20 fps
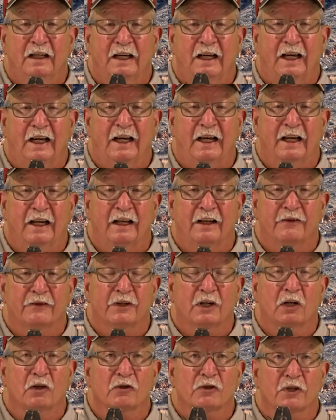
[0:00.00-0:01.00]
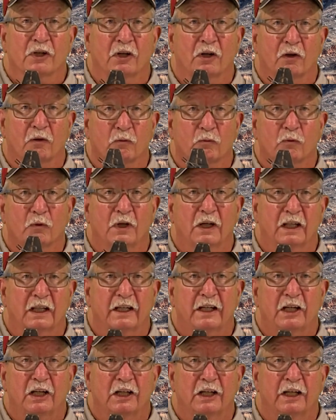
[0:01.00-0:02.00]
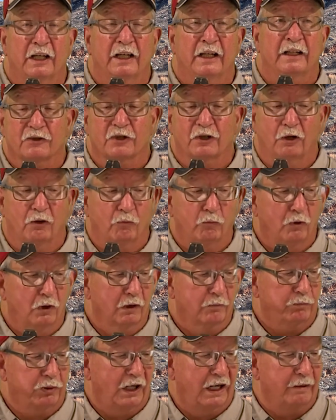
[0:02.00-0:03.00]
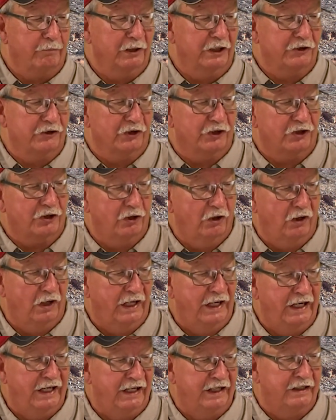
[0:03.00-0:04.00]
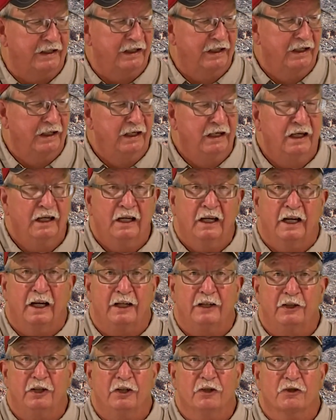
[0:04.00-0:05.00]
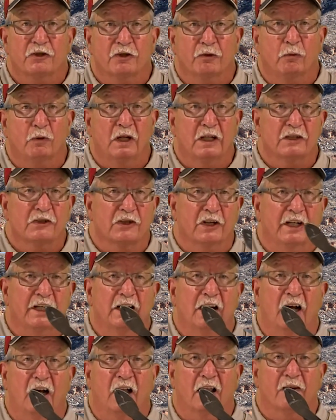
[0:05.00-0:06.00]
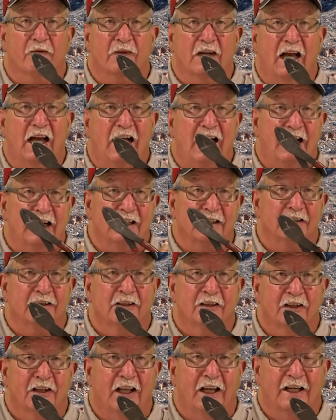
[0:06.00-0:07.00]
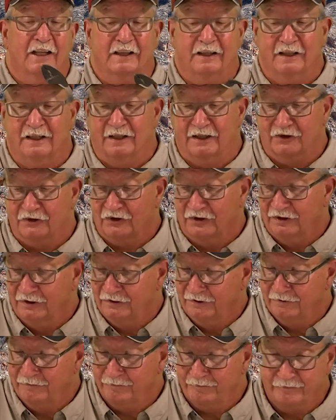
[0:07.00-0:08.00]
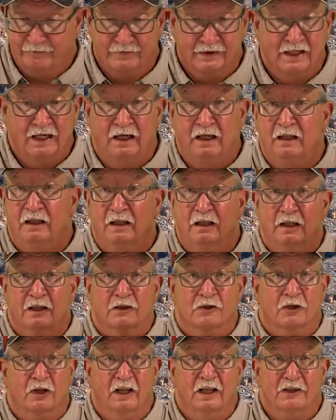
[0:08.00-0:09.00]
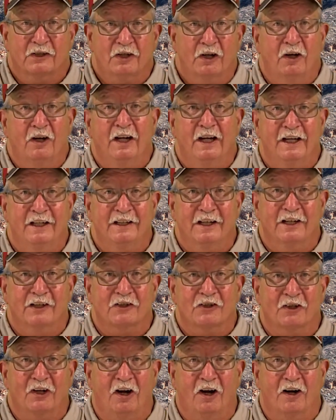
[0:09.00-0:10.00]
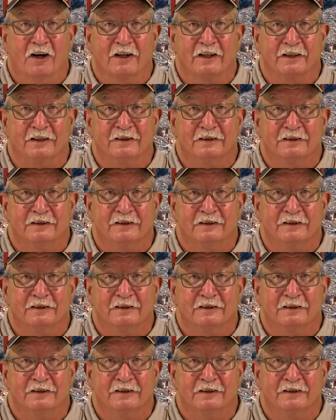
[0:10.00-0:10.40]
And those are really good. Probably just go ahead and use the ones that y'all have got, like this. So let's go ahead and get started.